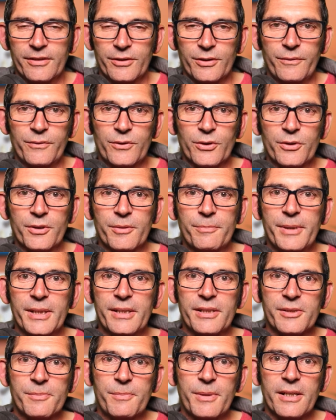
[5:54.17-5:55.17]
You've done the
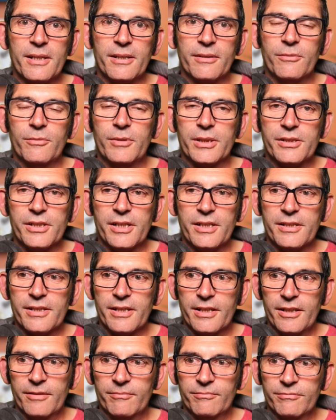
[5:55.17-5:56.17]
biggest bit, which is
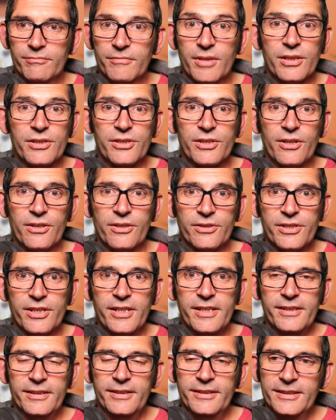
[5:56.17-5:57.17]

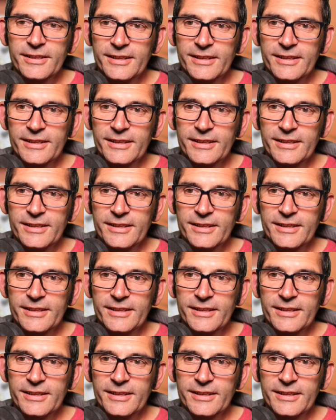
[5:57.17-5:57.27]
starting.